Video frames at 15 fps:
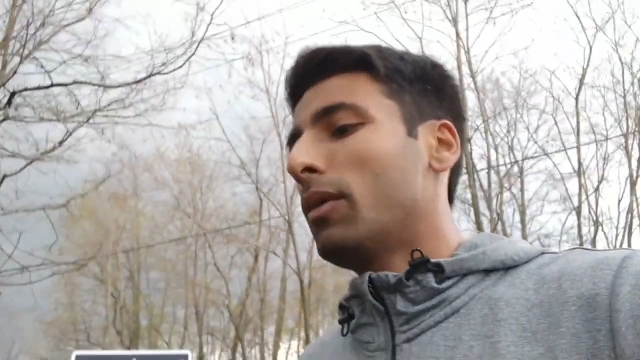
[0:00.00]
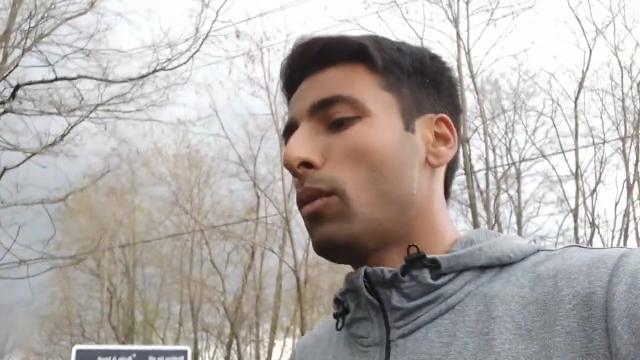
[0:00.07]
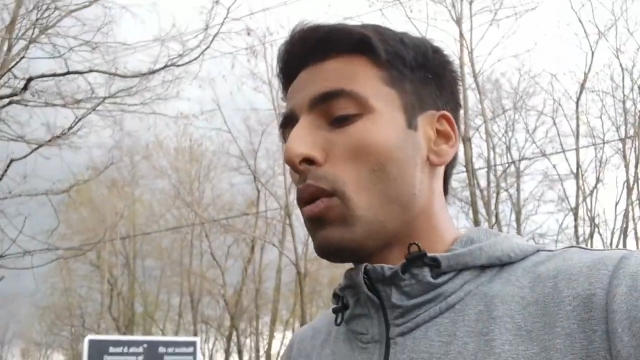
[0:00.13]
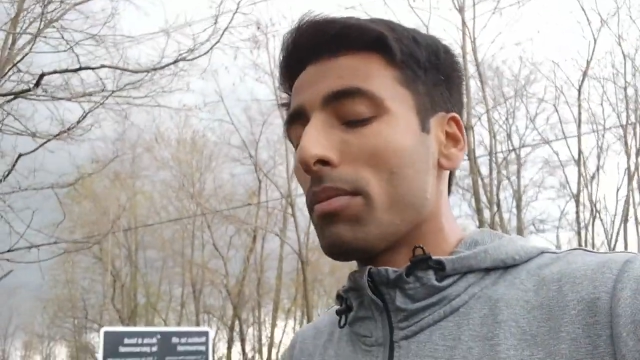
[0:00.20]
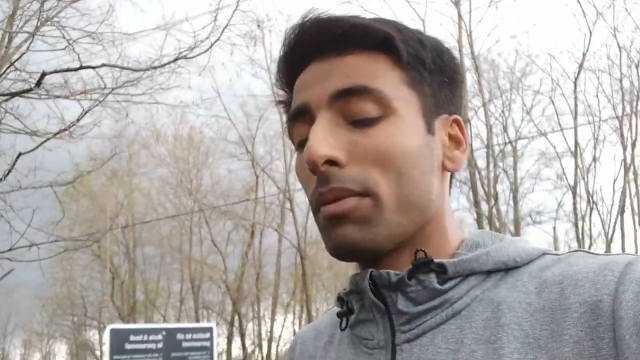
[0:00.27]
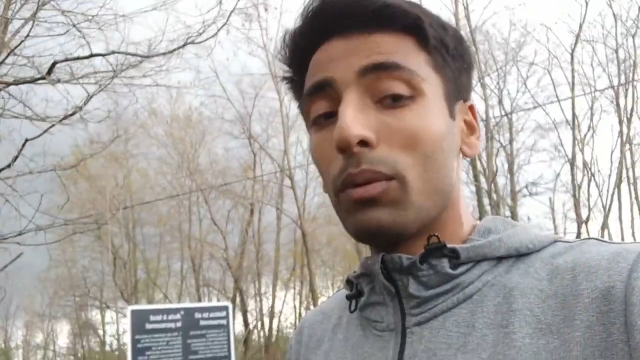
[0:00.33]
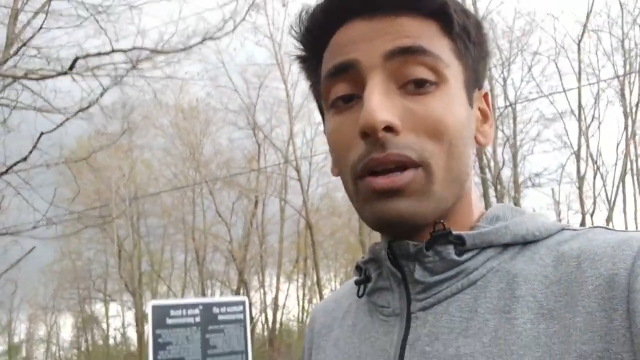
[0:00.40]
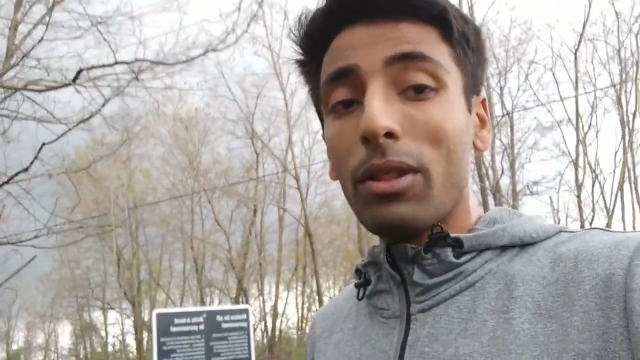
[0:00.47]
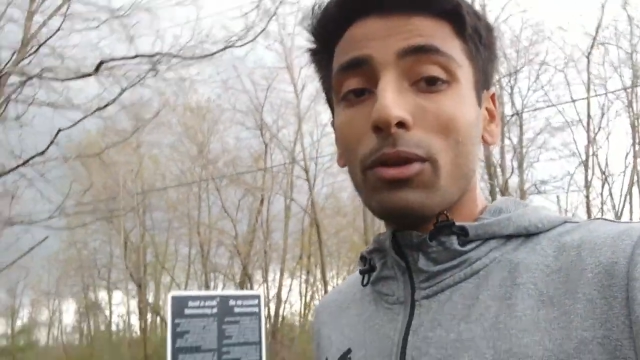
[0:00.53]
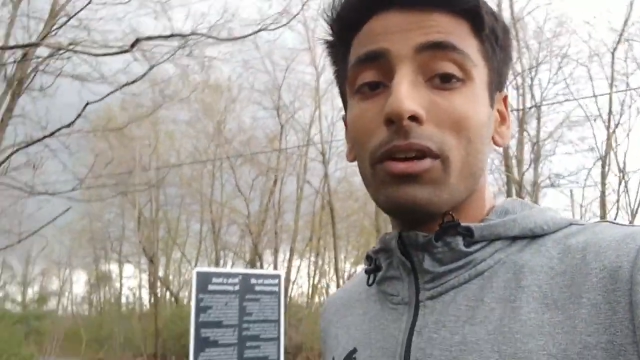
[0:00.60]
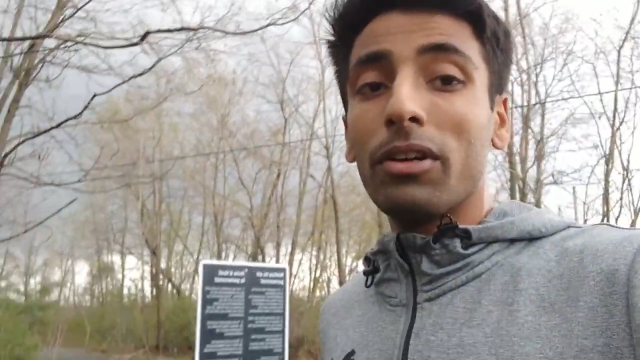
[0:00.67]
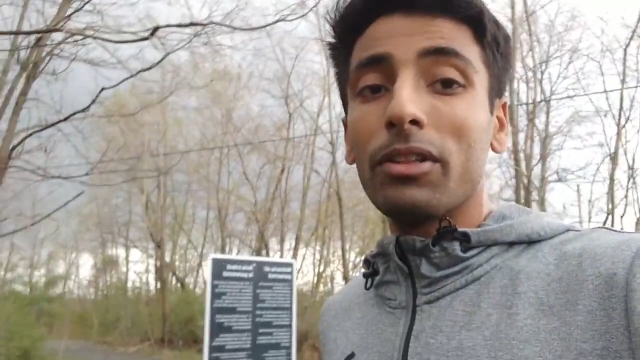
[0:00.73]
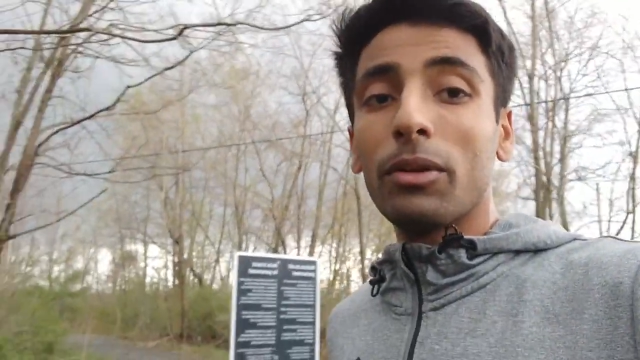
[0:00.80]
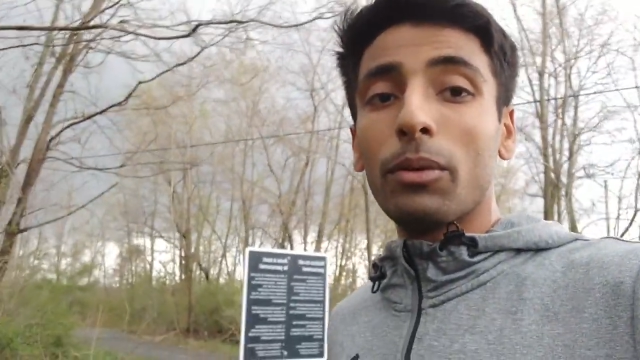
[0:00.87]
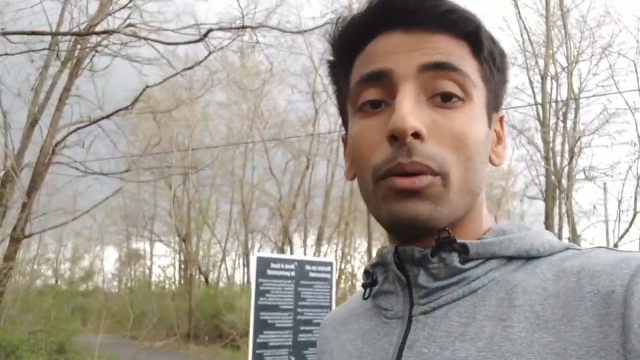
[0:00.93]
warmer weather on
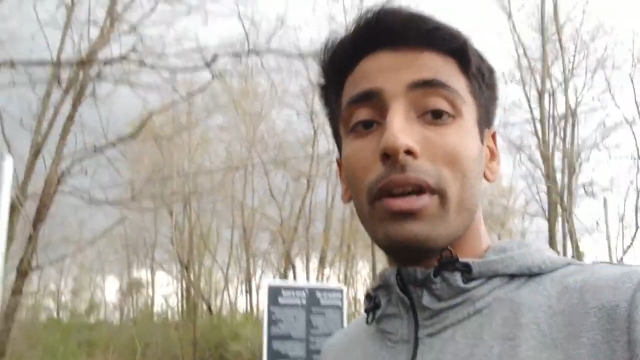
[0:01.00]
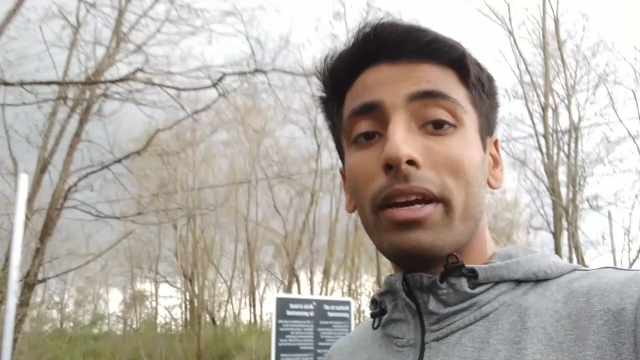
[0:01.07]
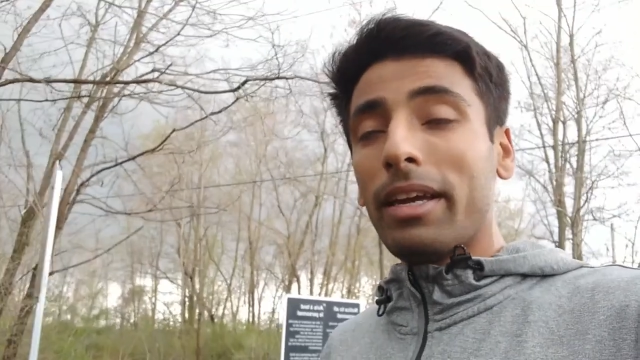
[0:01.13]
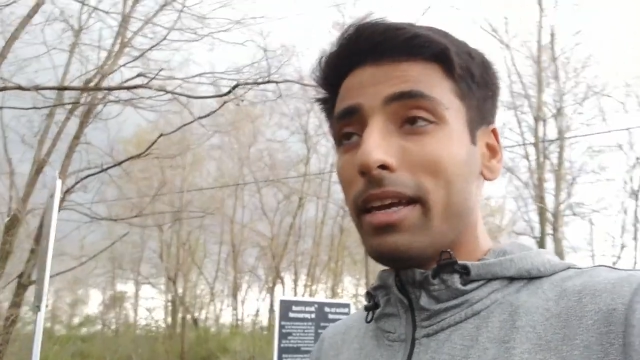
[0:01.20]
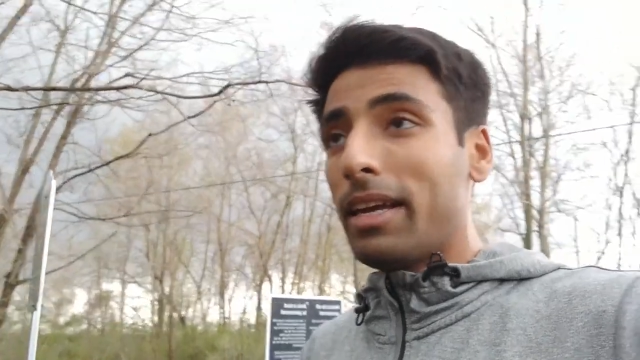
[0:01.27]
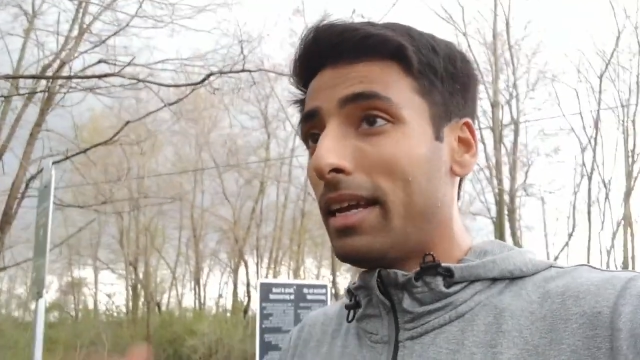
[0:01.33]
the way.